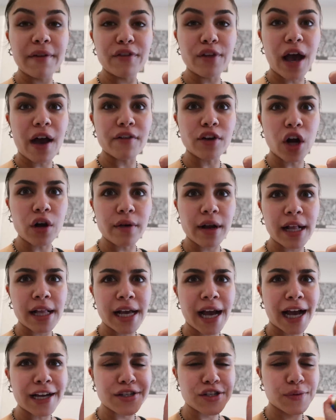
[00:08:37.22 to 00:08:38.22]
if you haven't already.
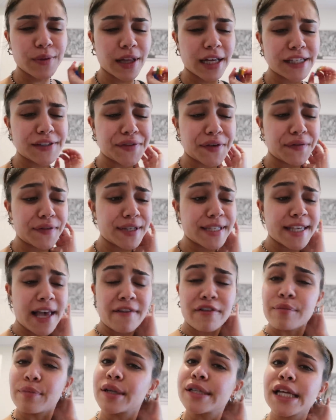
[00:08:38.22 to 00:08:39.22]
I just realized
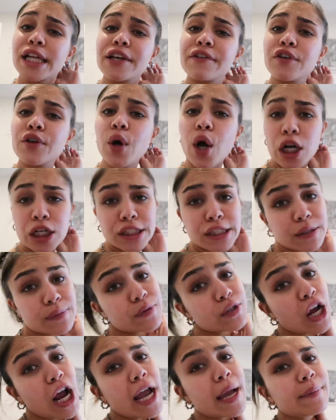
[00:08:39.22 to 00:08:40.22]
57% of you aren't
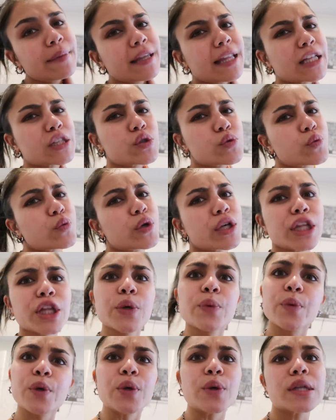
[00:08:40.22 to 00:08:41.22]
subscribed, and that's really
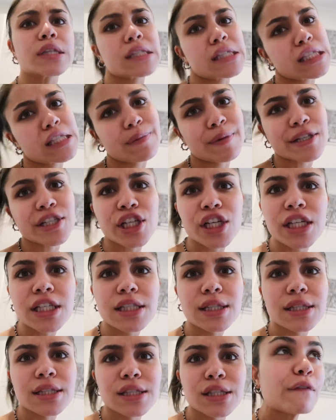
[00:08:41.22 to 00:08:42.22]
rude and suspicious.
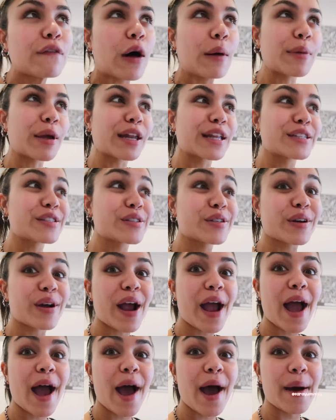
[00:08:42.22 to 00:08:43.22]
Follow me on
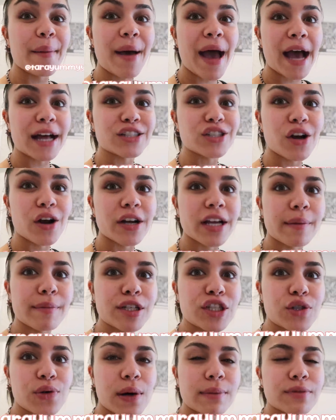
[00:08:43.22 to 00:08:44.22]
Instagram at
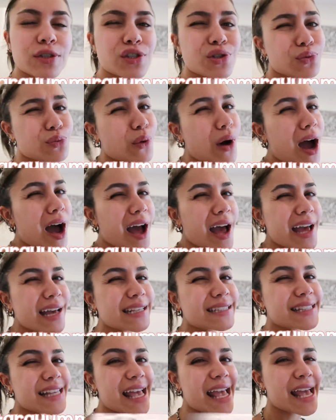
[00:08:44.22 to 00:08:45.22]

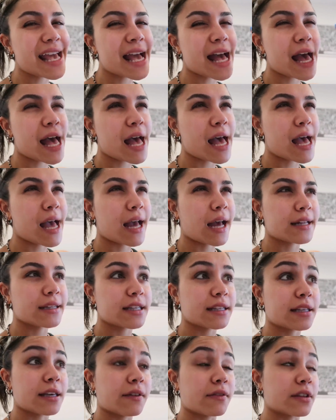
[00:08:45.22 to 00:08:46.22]
tarayummy2ms2ys
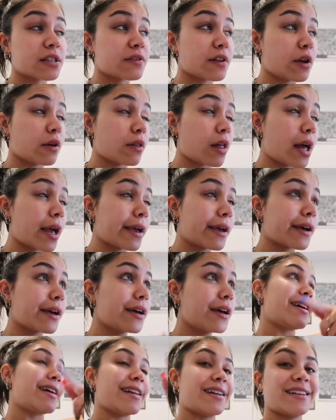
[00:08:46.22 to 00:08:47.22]
and give this video a like.
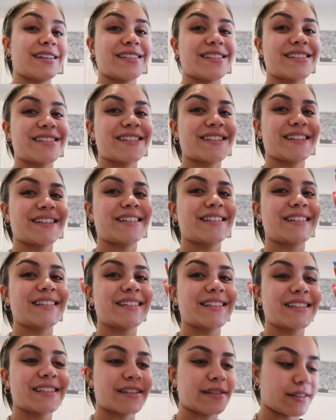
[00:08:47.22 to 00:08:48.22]
It is,
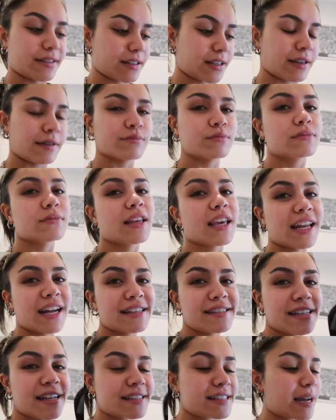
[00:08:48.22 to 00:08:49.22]
can I
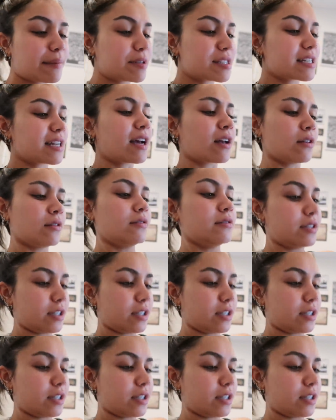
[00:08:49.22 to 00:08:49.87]
say it's time to skedaddle?